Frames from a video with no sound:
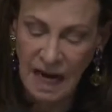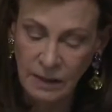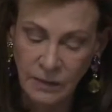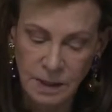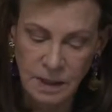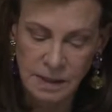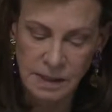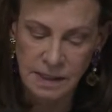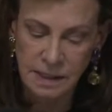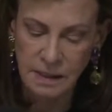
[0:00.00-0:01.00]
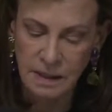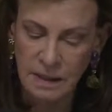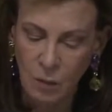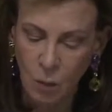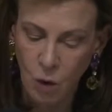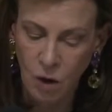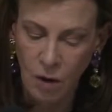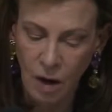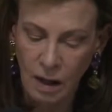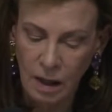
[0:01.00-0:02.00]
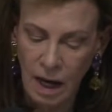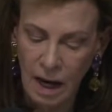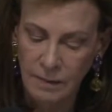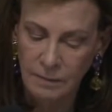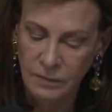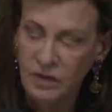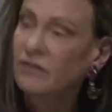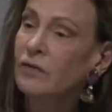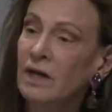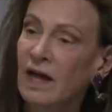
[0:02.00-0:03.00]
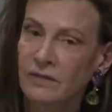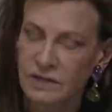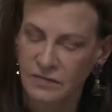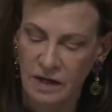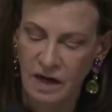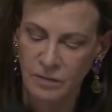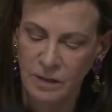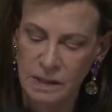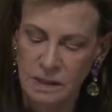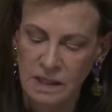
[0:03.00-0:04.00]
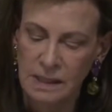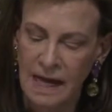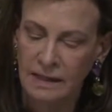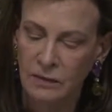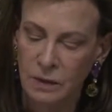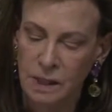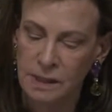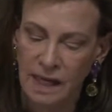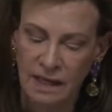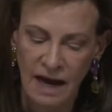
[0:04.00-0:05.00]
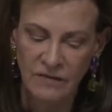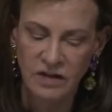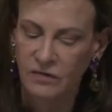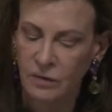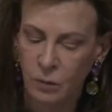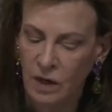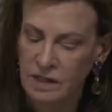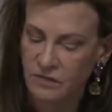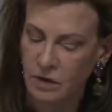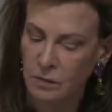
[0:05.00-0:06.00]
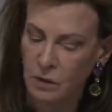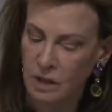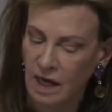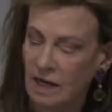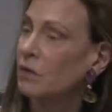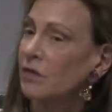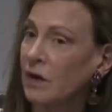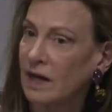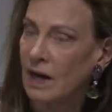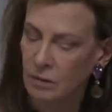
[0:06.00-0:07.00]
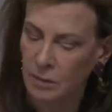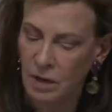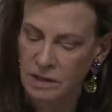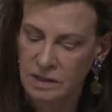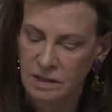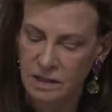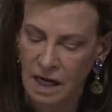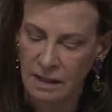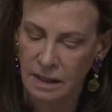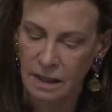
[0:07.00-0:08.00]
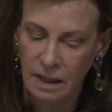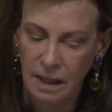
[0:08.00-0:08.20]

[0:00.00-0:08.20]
anyway, she insisted that there were um, different levels of the government, is exactly what she said, have different ways of communicating with their counterparts in China.